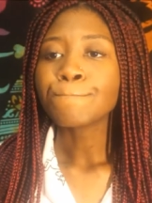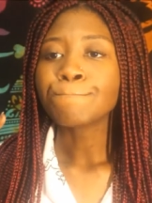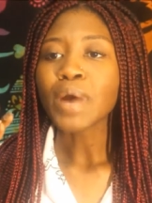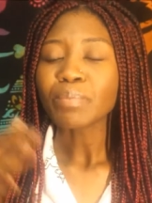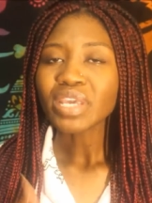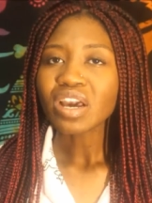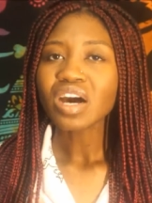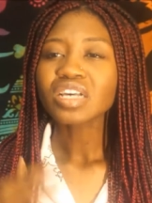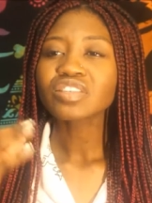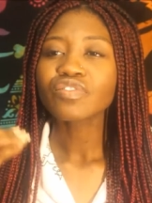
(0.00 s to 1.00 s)
but
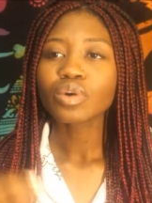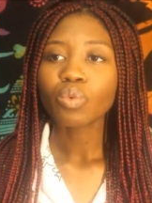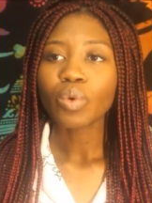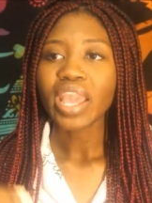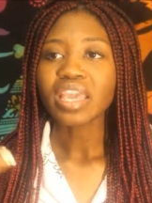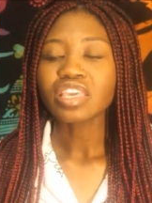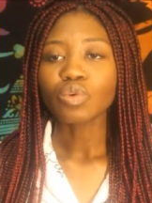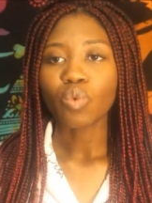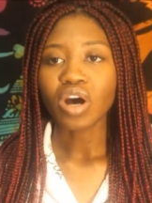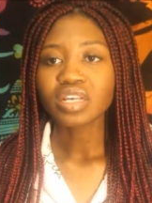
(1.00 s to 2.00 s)
because of the way he
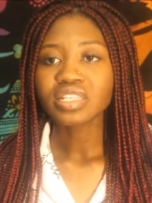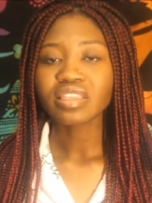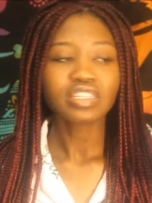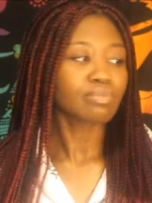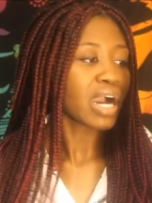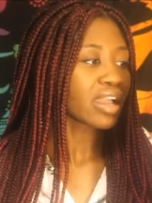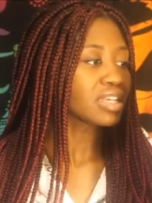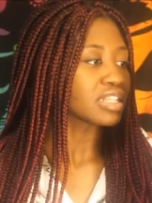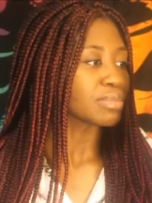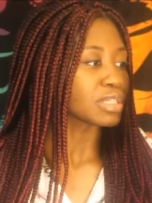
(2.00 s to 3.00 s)
was, I think his, my,
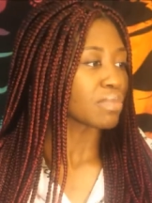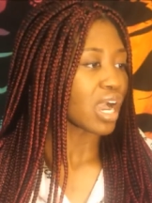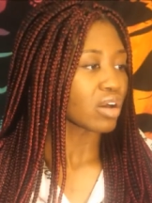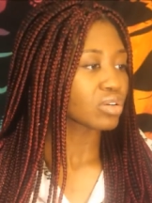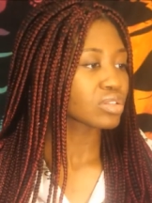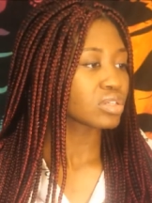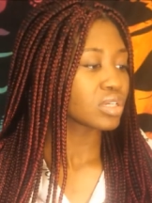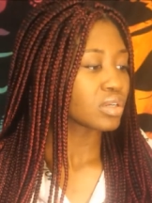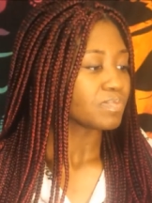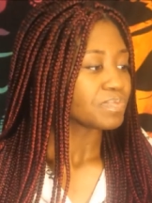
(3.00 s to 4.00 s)
his name is Miles.
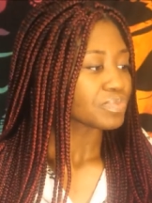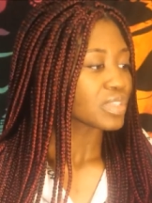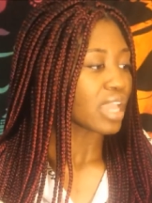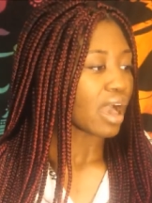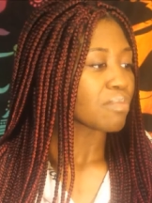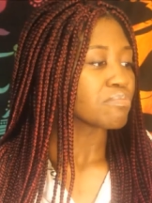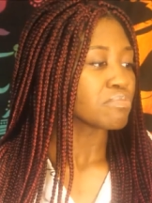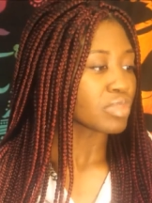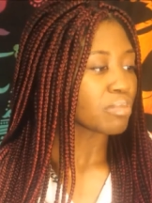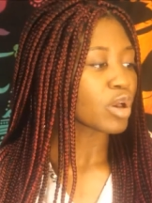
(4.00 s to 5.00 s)
Yeah,
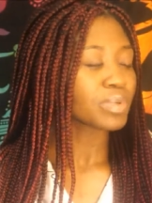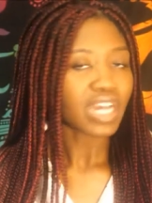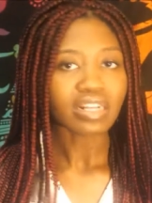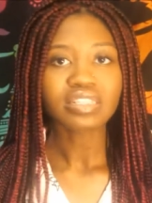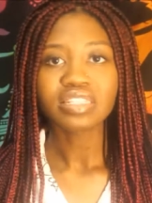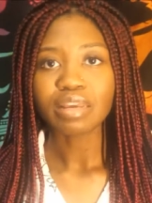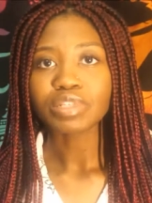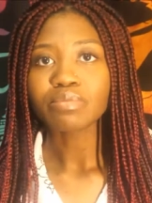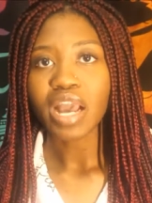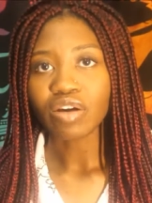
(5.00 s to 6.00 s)
the male protagonist's name
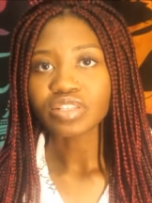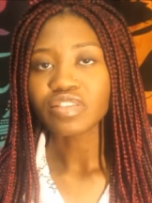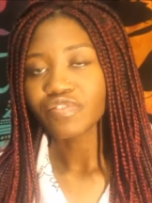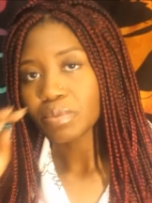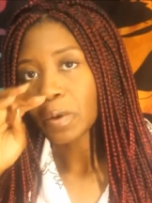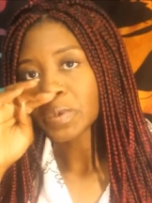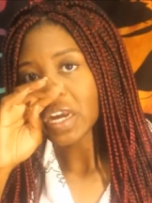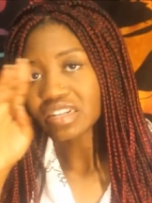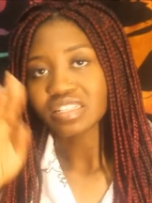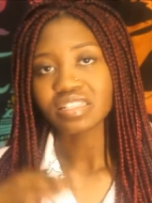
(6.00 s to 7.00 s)
is Miles and the female
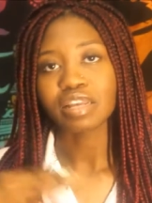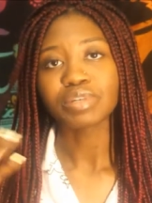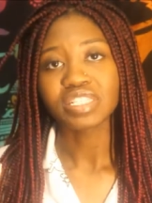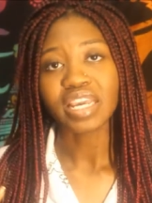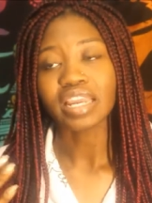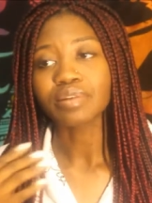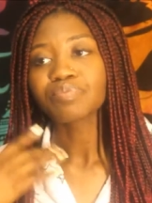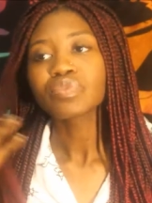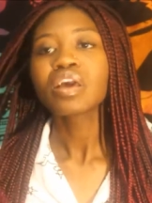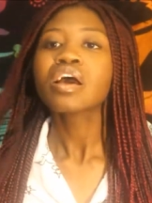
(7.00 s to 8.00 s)
protagonist's name is Tate
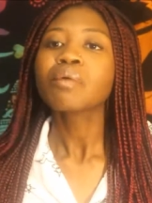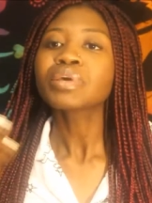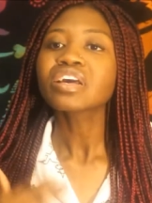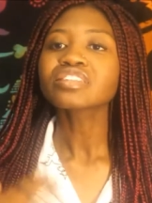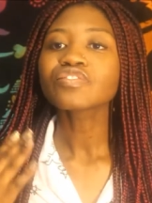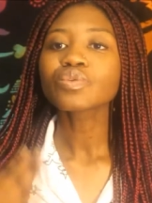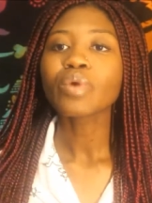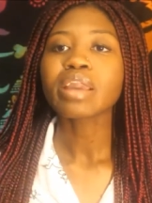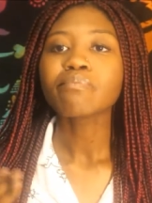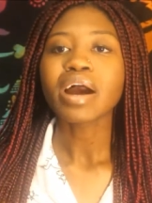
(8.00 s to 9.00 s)
because of the
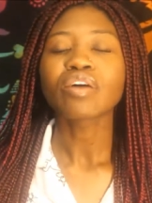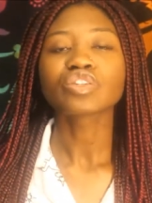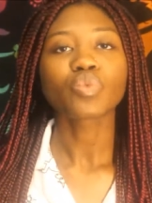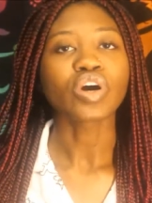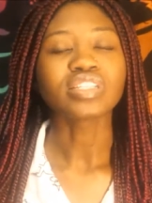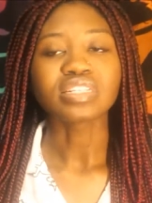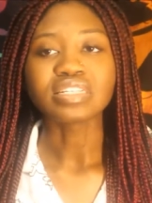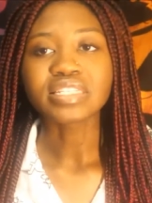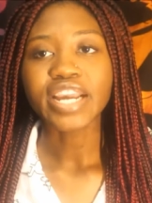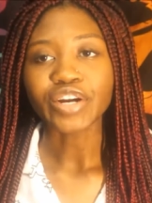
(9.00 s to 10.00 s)
way Miles was in
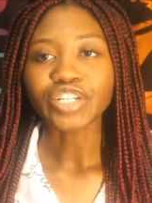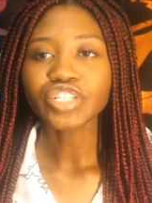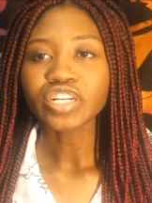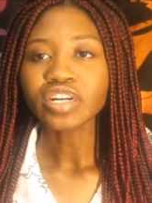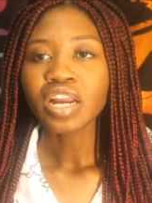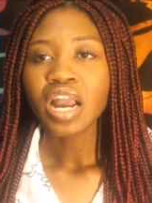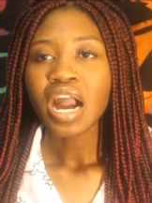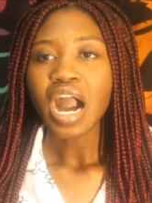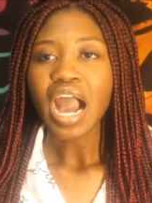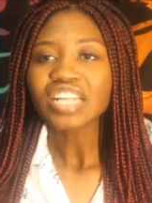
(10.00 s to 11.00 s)
his character,
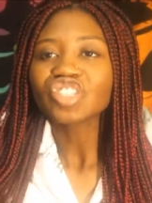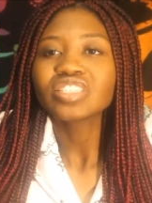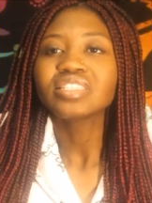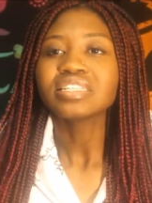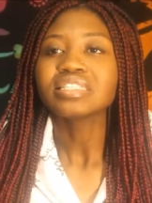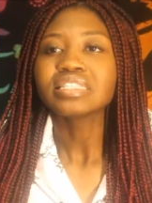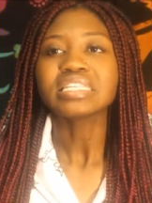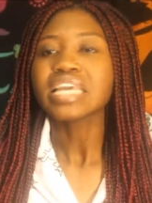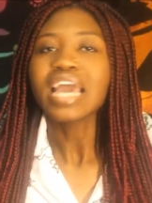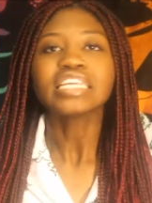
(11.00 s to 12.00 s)
I just didn't
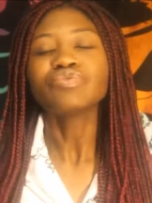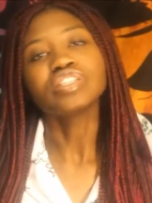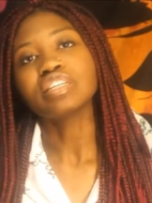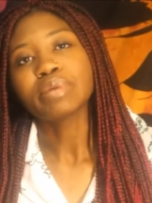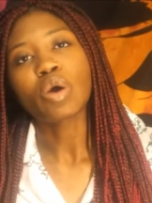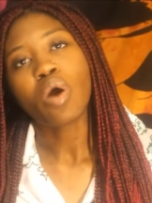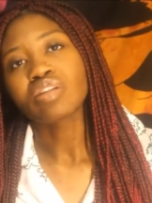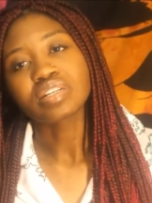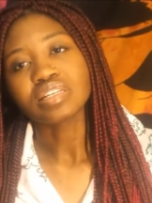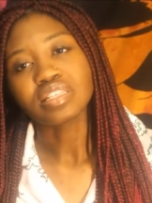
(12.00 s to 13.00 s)
see any redeeming
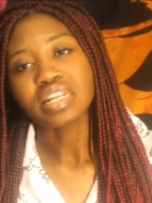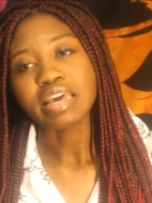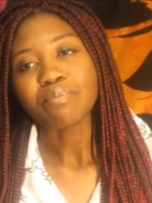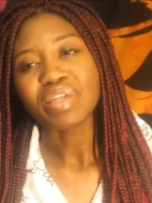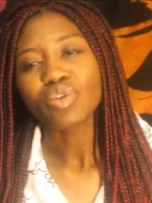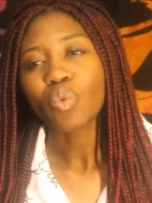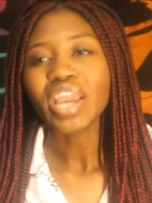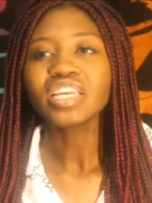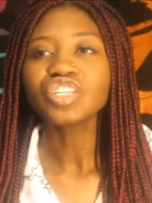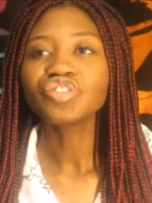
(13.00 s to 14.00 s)
qualities in him. And the way
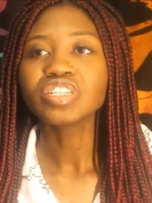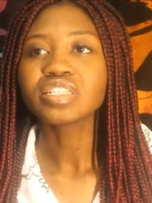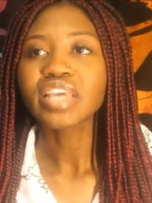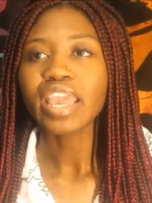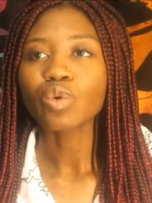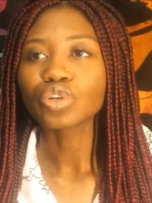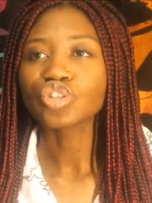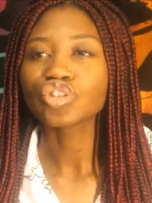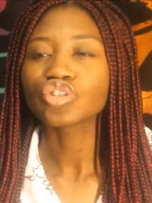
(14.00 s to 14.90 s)
he treated Tate was just